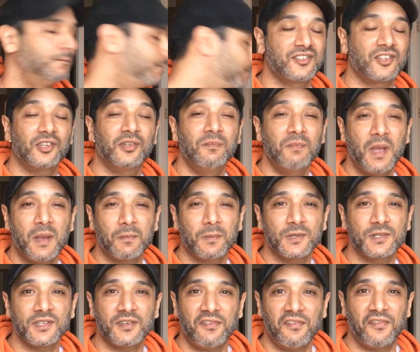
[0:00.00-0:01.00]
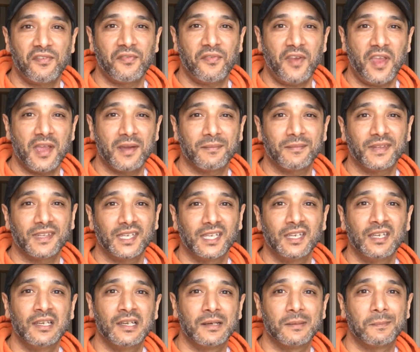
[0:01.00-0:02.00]
certain members of your
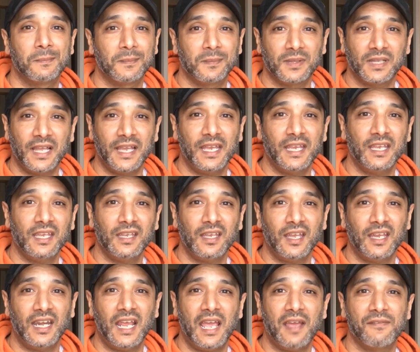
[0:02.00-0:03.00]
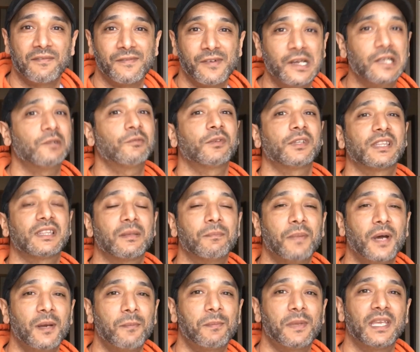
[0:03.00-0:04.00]
family play and have fun with the
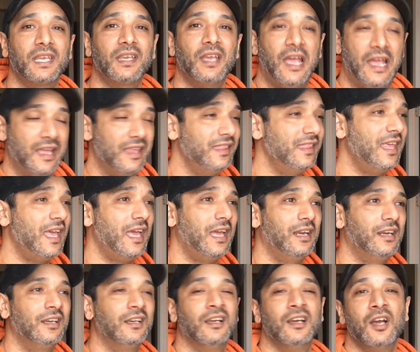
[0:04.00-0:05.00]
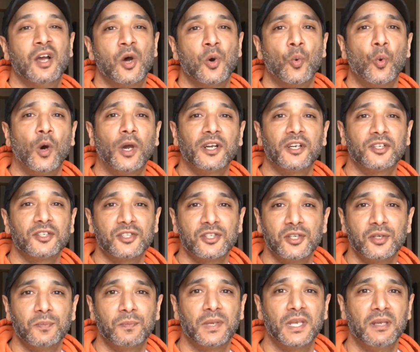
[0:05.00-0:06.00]
puppy, and then 1 or
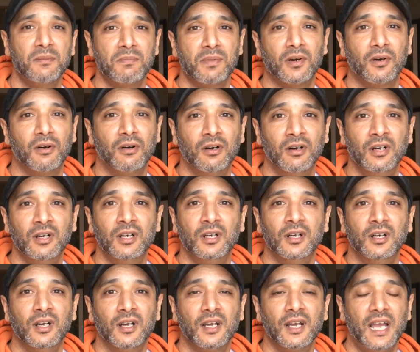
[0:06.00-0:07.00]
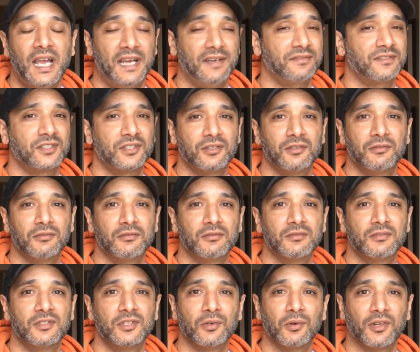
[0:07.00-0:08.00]
2 people have to
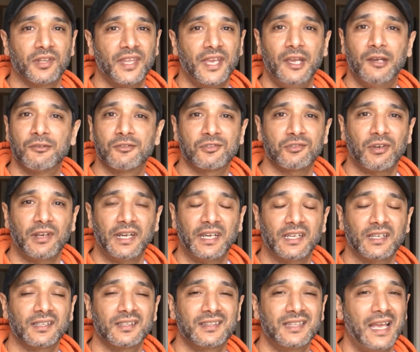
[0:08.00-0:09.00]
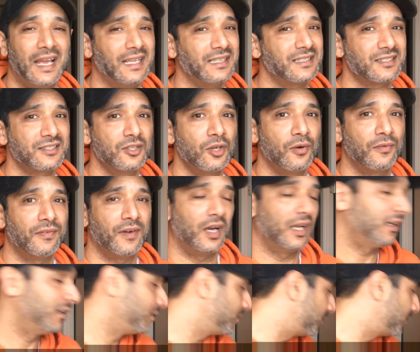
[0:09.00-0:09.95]
do all the house training. That's no fun.